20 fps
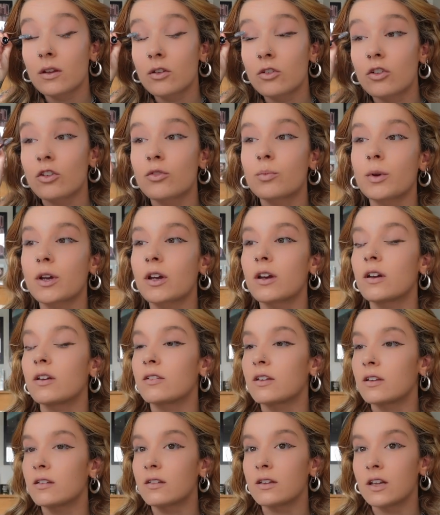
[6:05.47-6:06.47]
just because
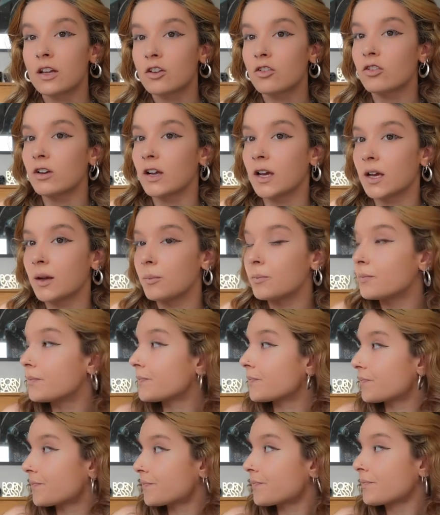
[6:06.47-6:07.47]
it's literally
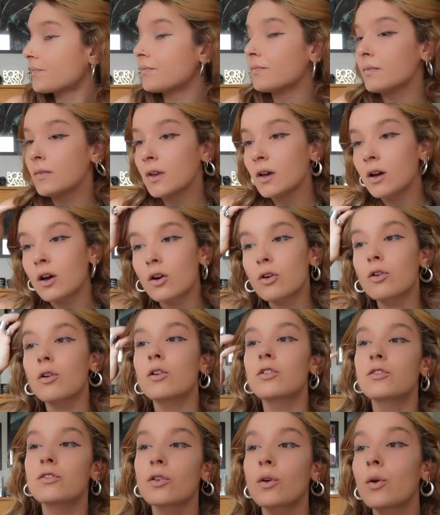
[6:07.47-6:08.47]

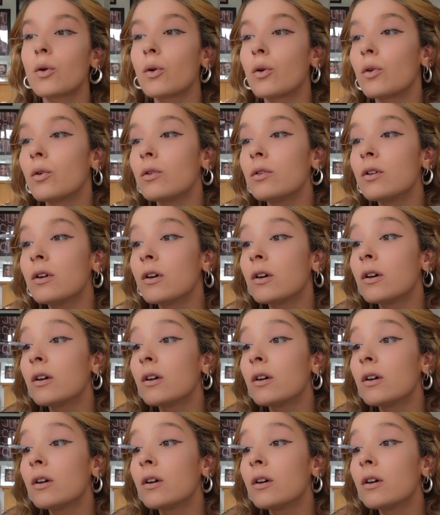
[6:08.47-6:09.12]
across the hall